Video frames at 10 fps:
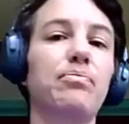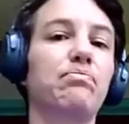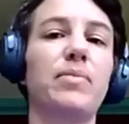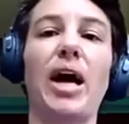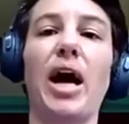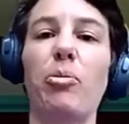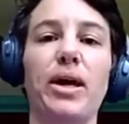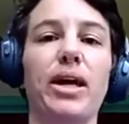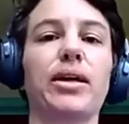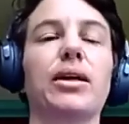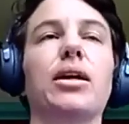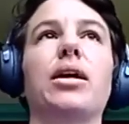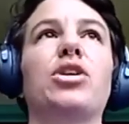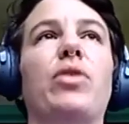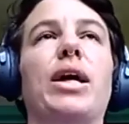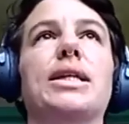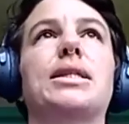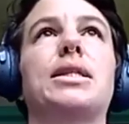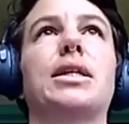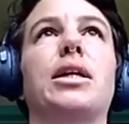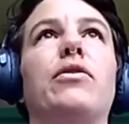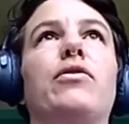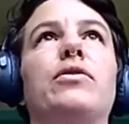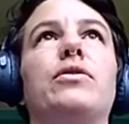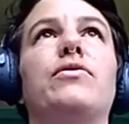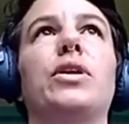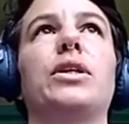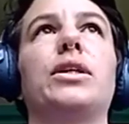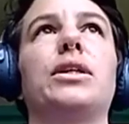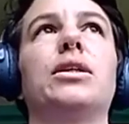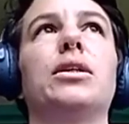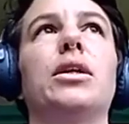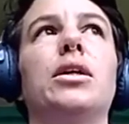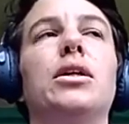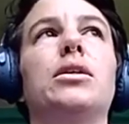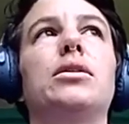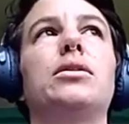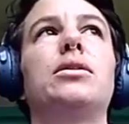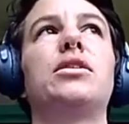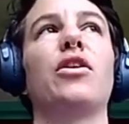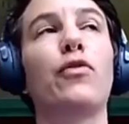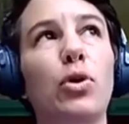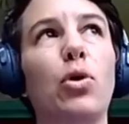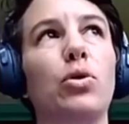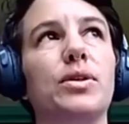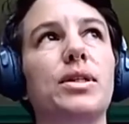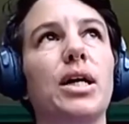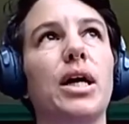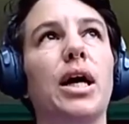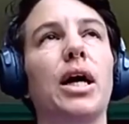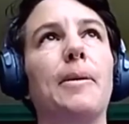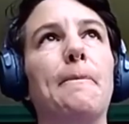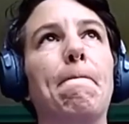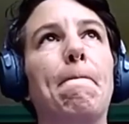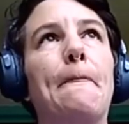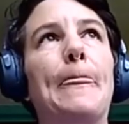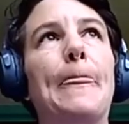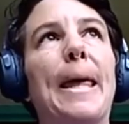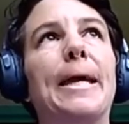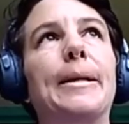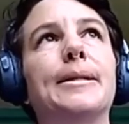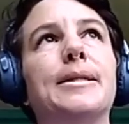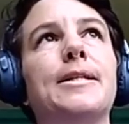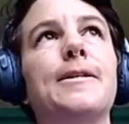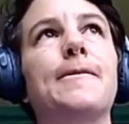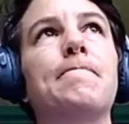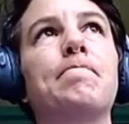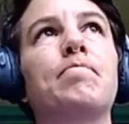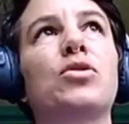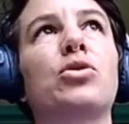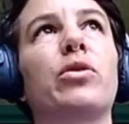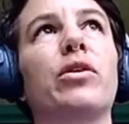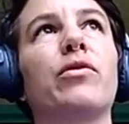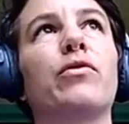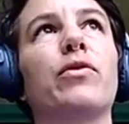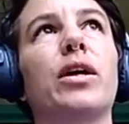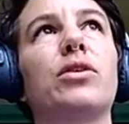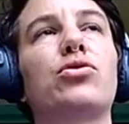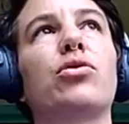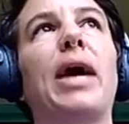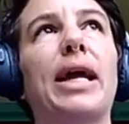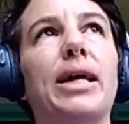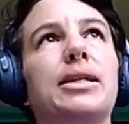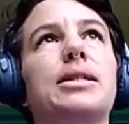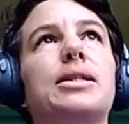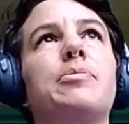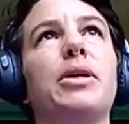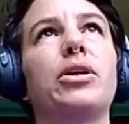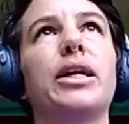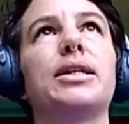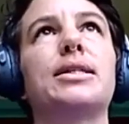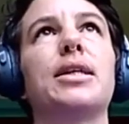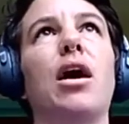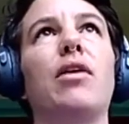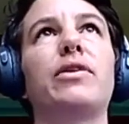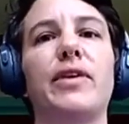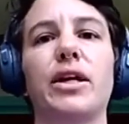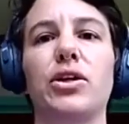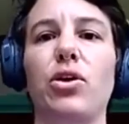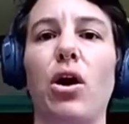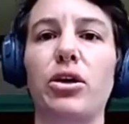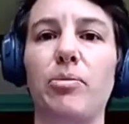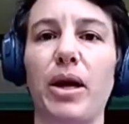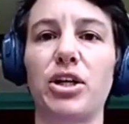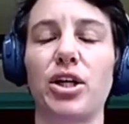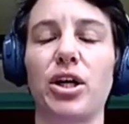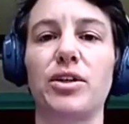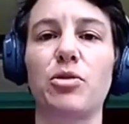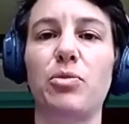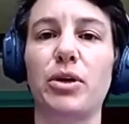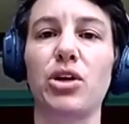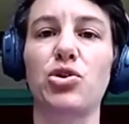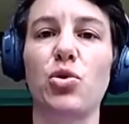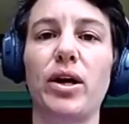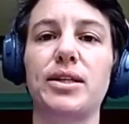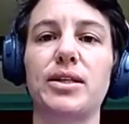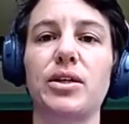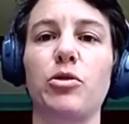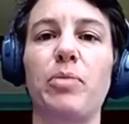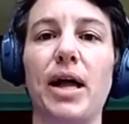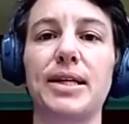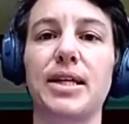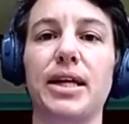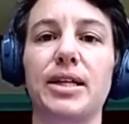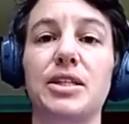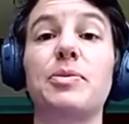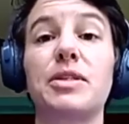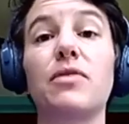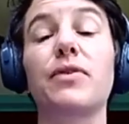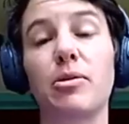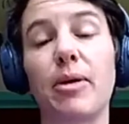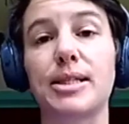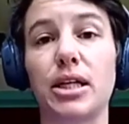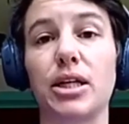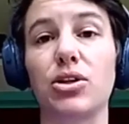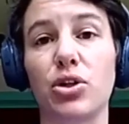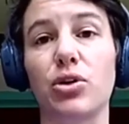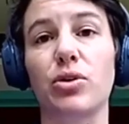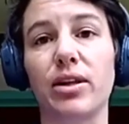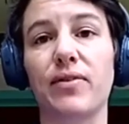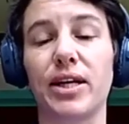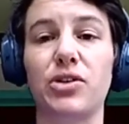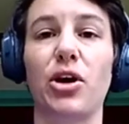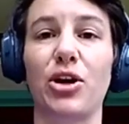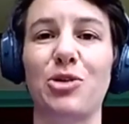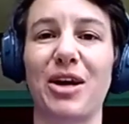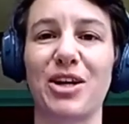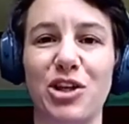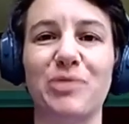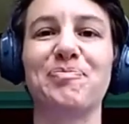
helping address the very difficult and sort of traumatic experience of living under occupation. So bringing joy to Palestinians, specifically Palestinian children living under occupation.